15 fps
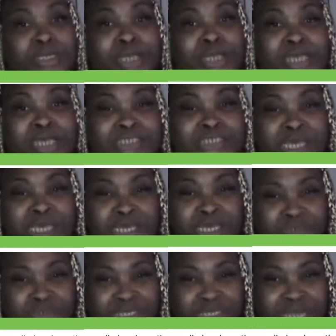Say,
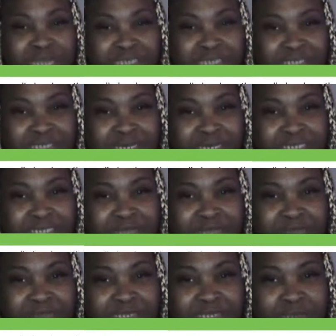interesting that Gizelle has never
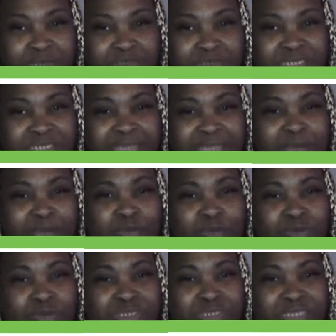disclosed exactly what
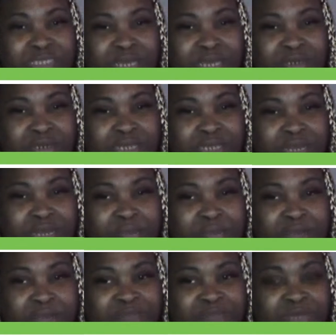Chris said or did that made her
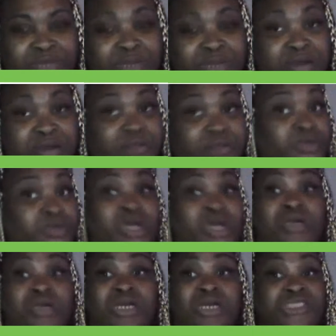feel uncomfortable,
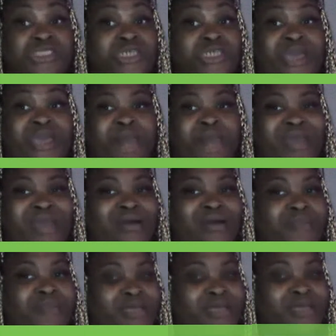because she can't make up
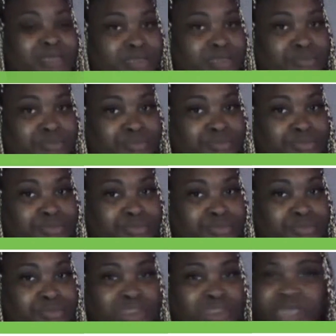nothing.
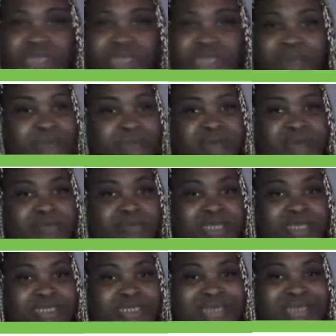She can't make up
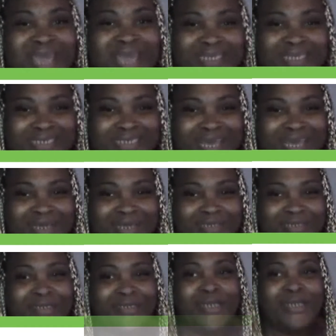nothing. Hey, Shanna.
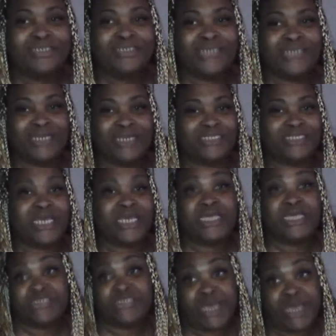Shanna say
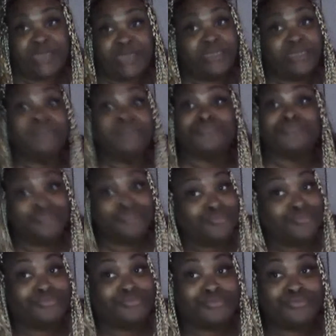exactly.
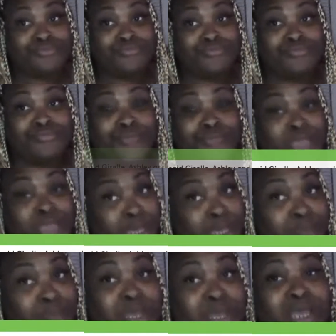Mm-hmm. Yep.
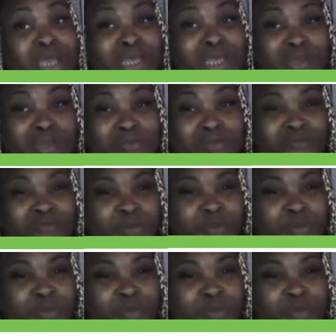Hello, beautiful people.